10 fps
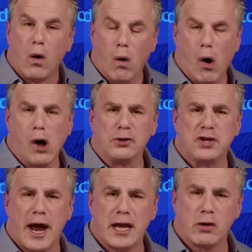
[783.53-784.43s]
all
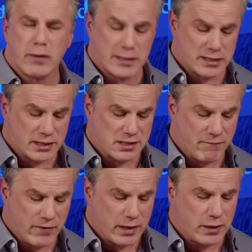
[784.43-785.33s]
January 6
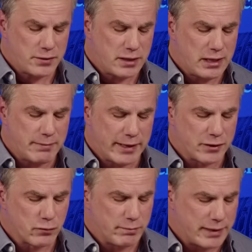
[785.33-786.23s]
videos and
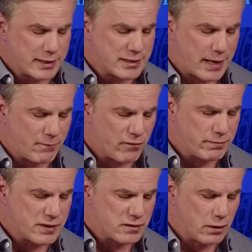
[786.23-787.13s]
emails would be exempt from
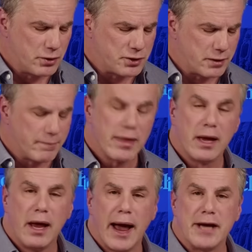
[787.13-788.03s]
disclosure
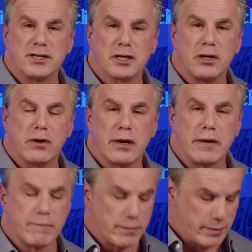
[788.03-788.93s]
as security
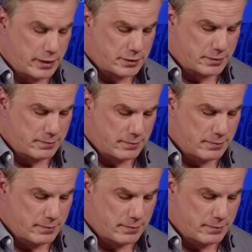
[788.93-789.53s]
information.